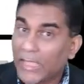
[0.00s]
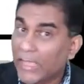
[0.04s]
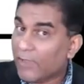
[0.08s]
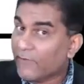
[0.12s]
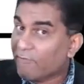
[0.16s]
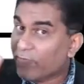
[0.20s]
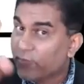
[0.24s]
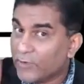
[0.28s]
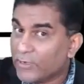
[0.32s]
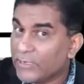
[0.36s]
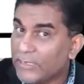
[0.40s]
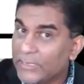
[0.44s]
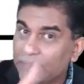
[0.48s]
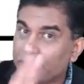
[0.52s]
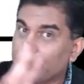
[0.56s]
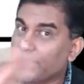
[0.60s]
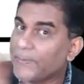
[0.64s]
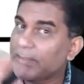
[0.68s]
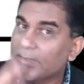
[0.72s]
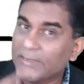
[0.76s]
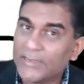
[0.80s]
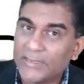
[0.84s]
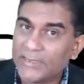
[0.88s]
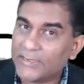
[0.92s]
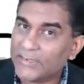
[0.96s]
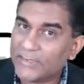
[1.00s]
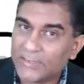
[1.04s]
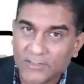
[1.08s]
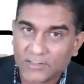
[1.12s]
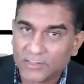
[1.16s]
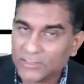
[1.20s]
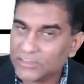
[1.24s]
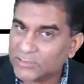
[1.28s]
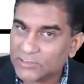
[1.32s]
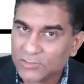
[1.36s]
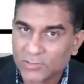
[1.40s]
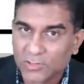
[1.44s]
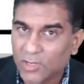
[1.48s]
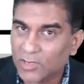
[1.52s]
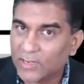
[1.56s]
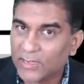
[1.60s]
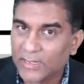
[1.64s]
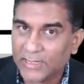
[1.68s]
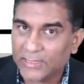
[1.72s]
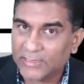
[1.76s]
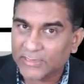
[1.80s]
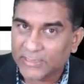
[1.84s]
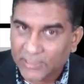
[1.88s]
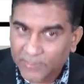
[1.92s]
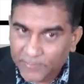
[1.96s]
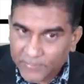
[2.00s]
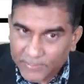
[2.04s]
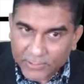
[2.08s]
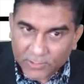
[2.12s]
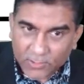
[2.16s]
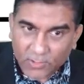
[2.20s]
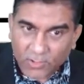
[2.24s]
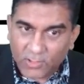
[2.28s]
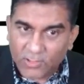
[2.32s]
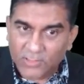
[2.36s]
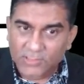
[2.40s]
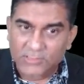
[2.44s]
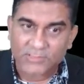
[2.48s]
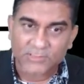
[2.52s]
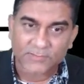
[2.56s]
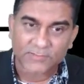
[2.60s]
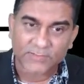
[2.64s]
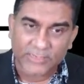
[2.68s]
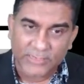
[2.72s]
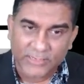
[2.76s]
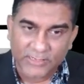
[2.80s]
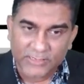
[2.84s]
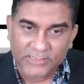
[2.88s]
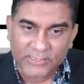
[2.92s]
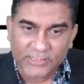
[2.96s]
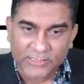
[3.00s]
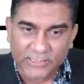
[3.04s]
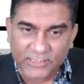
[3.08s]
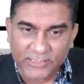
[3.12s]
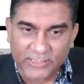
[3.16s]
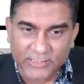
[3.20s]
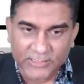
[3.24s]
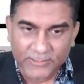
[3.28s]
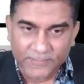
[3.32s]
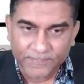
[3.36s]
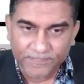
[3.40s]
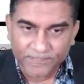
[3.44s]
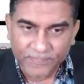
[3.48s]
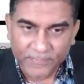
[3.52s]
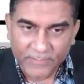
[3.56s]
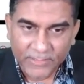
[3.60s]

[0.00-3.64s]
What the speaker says: For lipid, it is not like that, because in here,